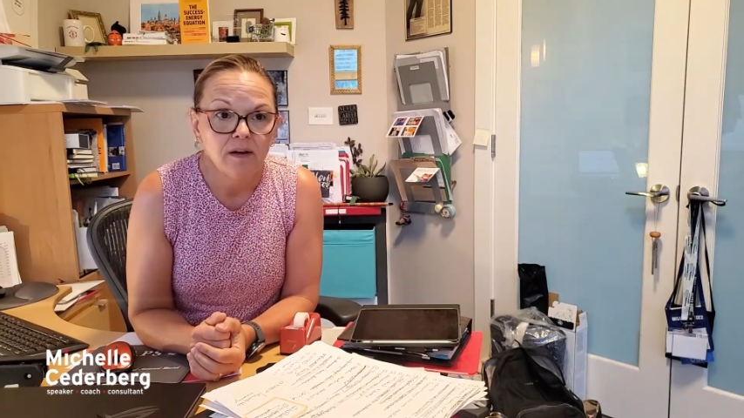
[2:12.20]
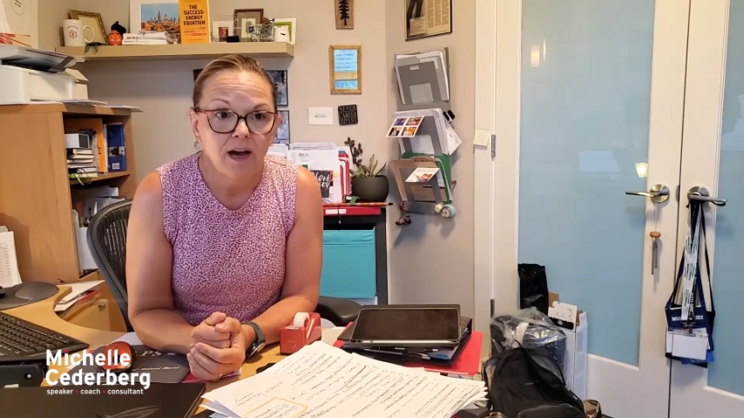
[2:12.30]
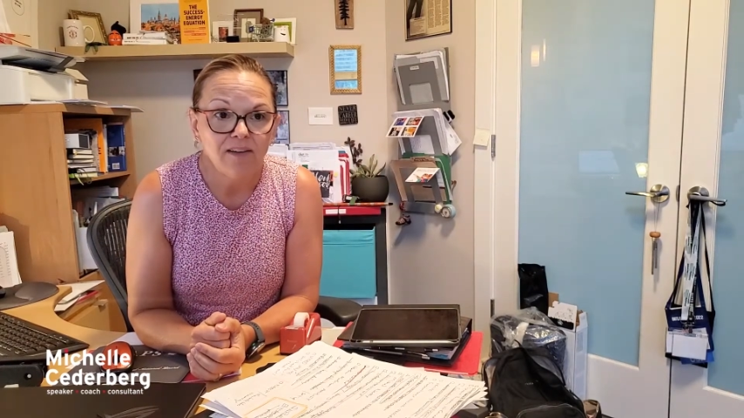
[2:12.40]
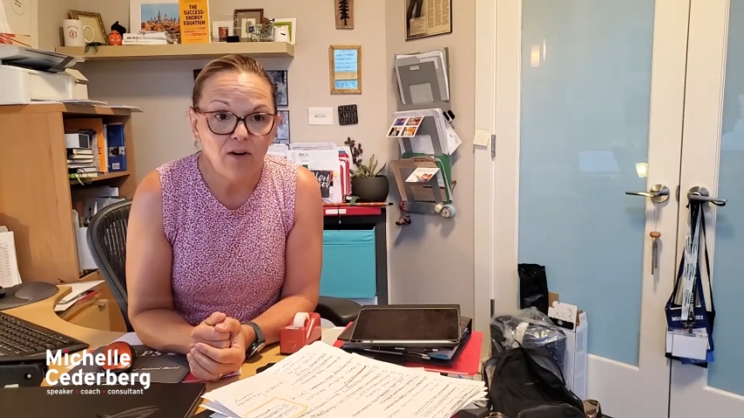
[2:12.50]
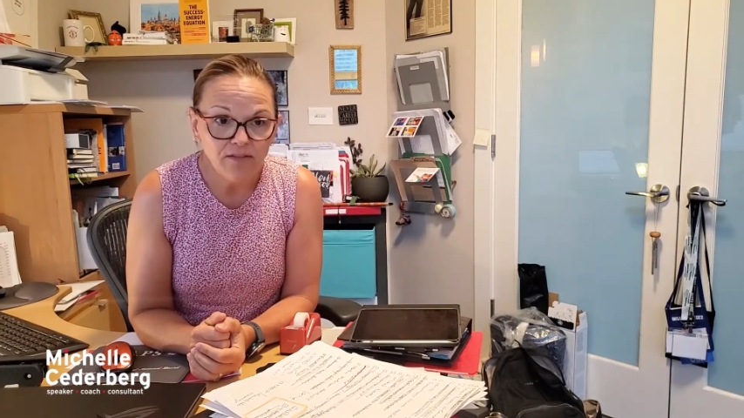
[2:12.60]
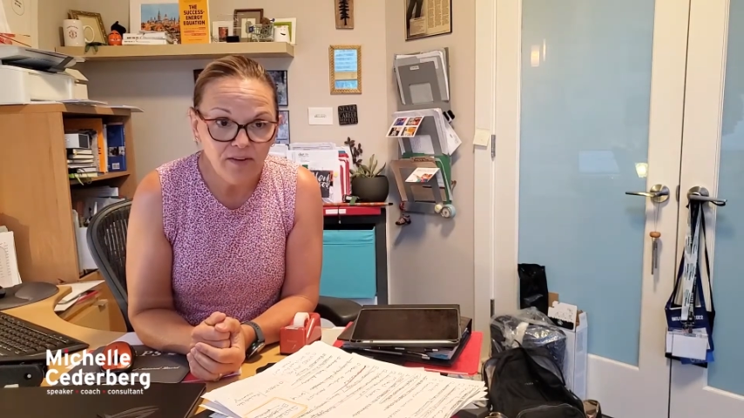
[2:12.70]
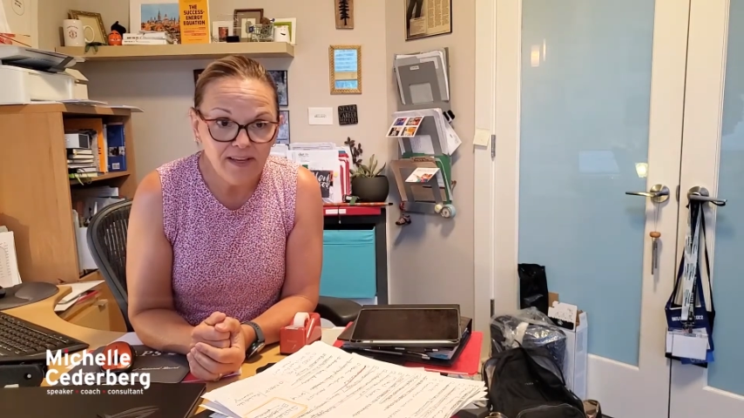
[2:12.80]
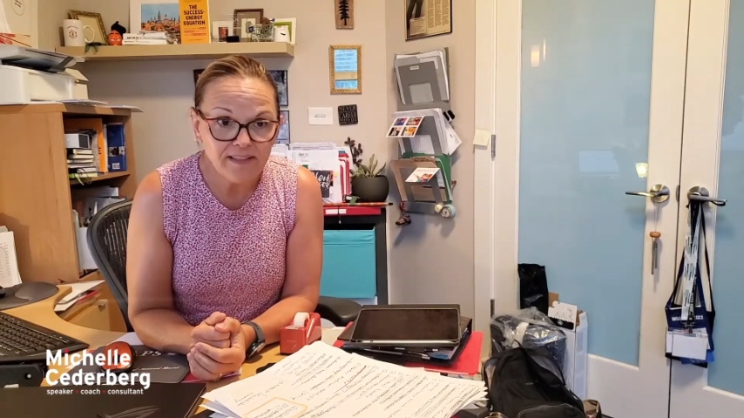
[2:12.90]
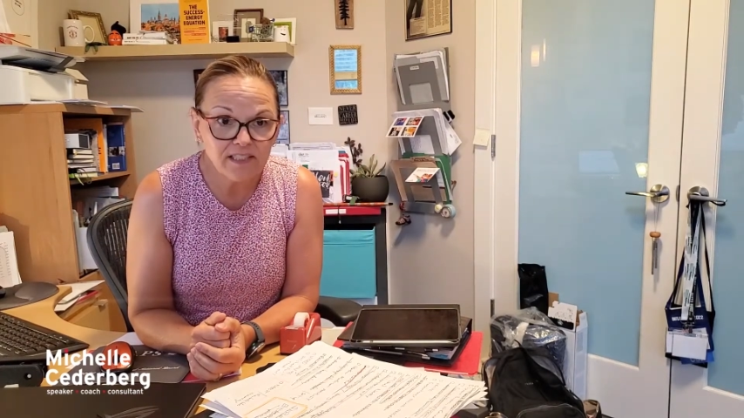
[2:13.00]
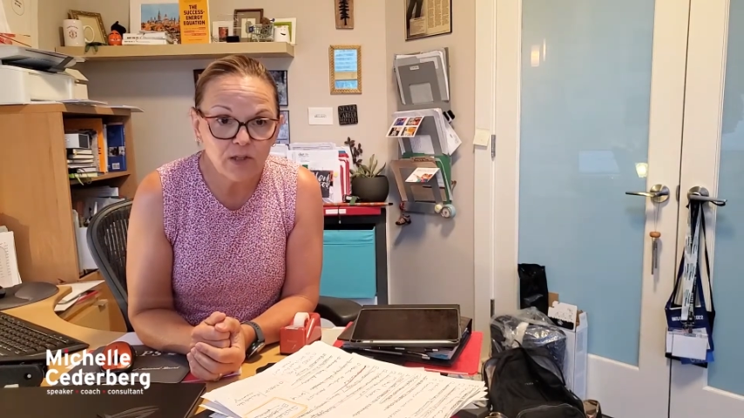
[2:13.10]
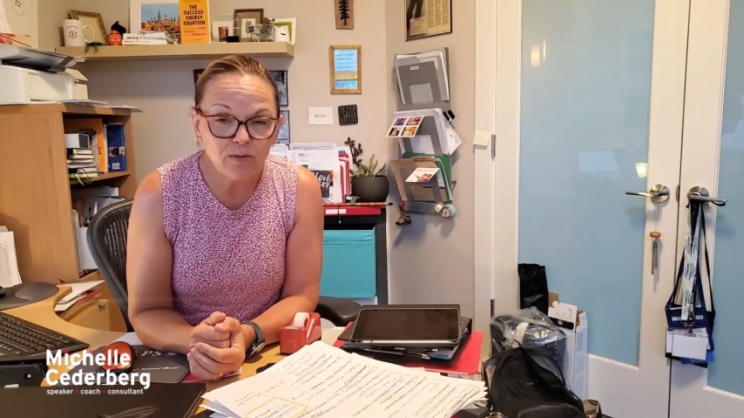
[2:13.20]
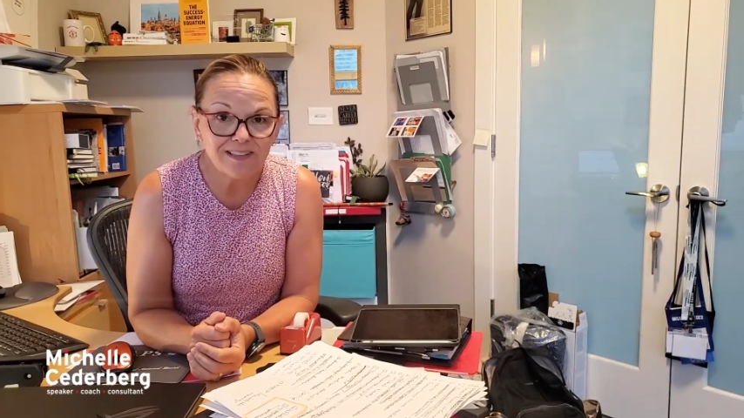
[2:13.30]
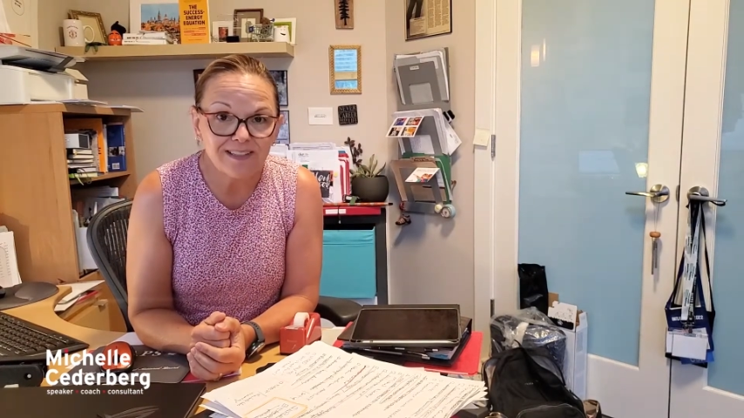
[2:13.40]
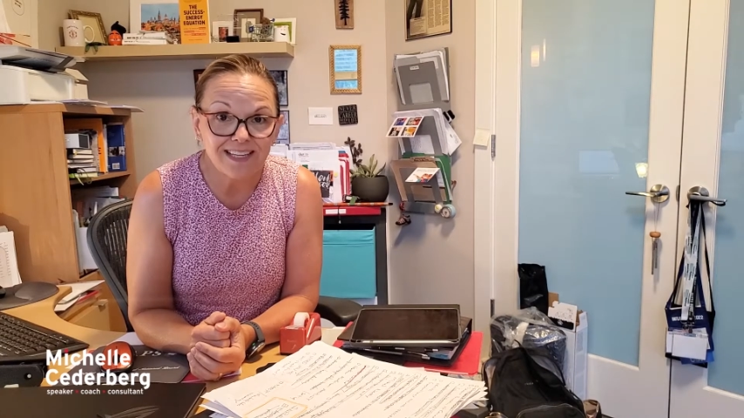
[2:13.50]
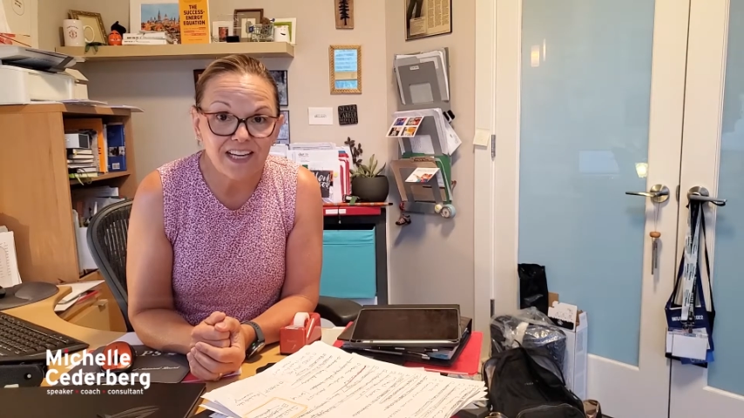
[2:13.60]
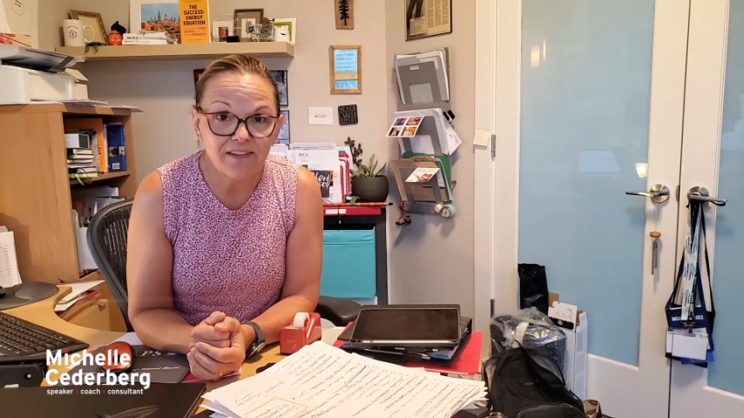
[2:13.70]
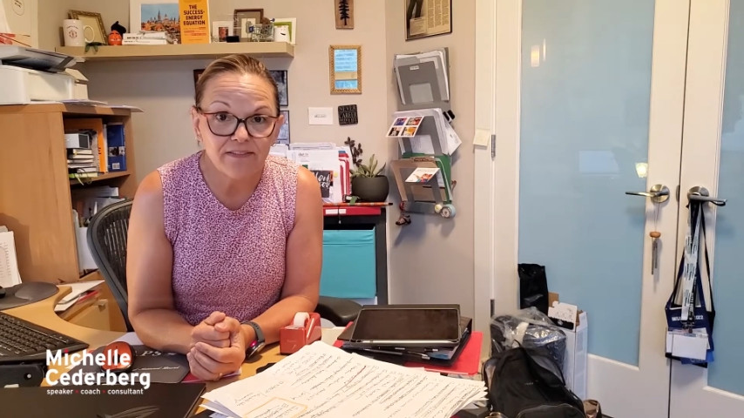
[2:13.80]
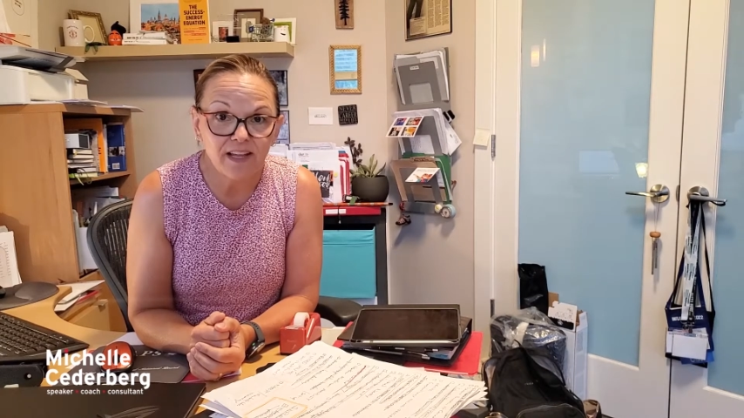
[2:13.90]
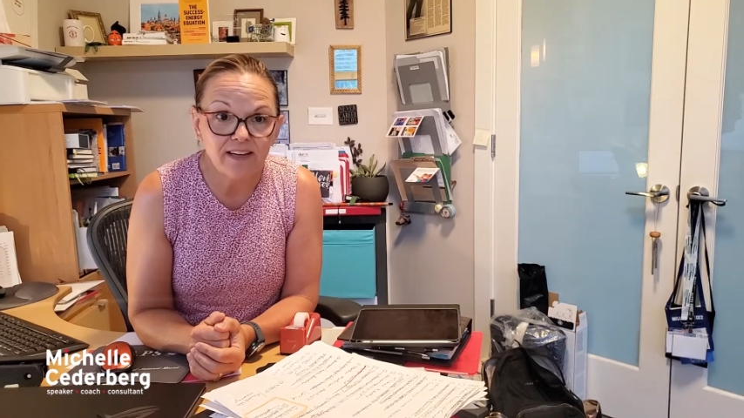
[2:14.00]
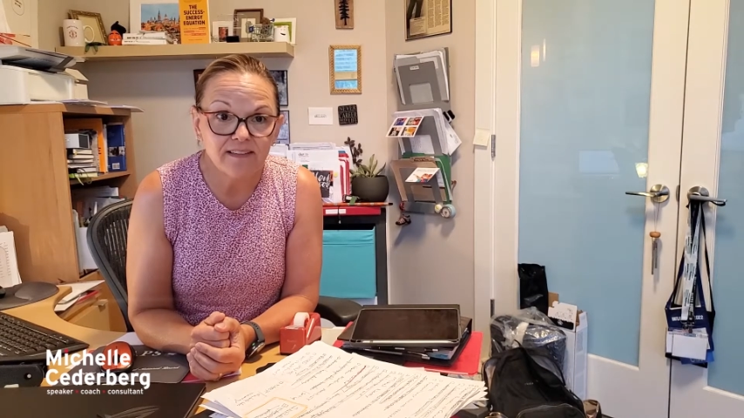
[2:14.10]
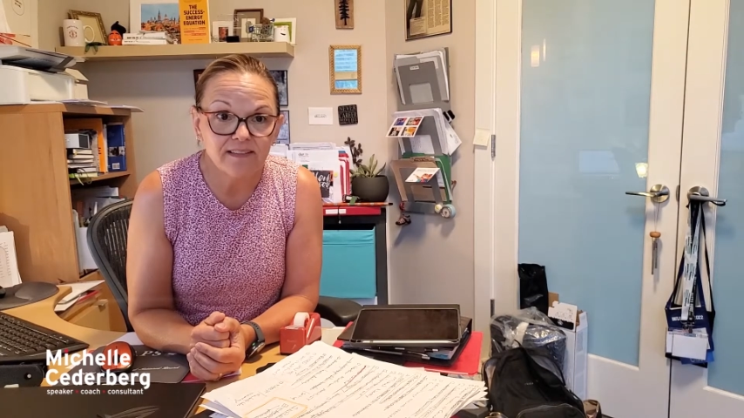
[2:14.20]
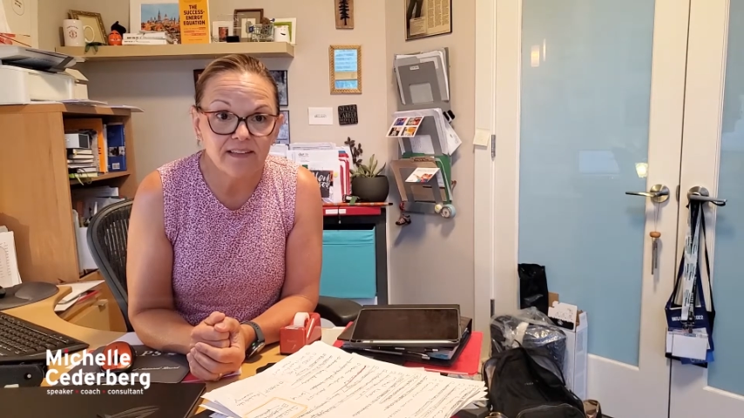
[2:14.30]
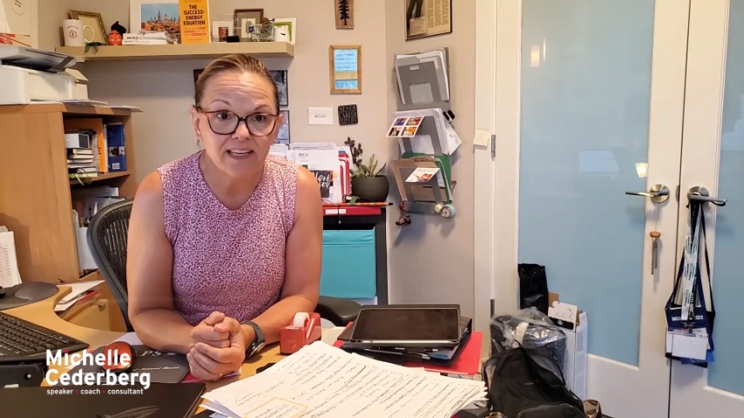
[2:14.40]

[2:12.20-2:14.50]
I've also had to deal with delayed flights and the